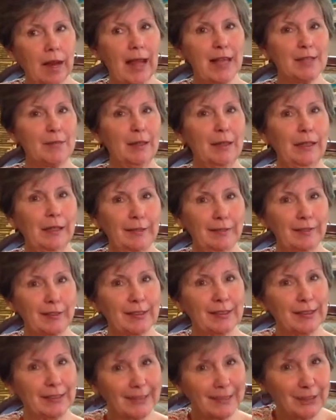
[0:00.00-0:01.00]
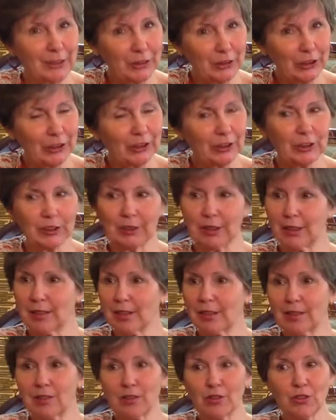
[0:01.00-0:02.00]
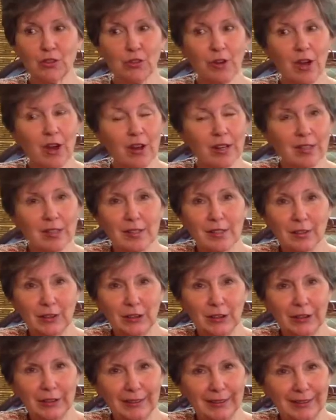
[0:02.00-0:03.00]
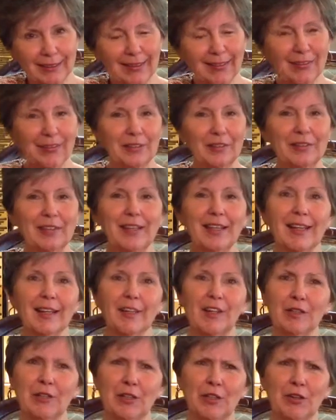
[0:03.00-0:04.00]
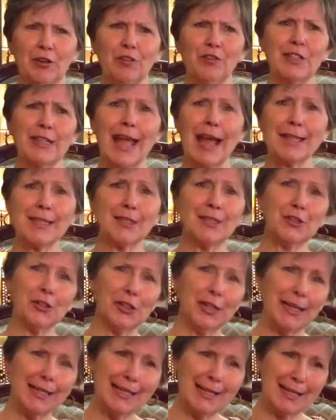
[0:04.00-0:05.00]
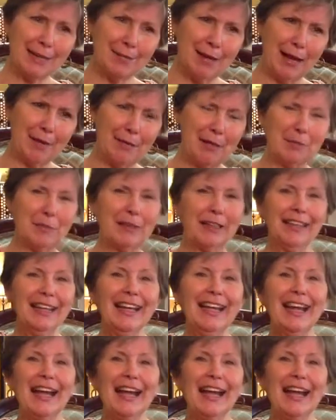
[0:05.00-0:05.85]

How's my liver? Is it still good? She says, it's still strong. It's still good. You know, or you're overtaxing your kidneys maybe. But,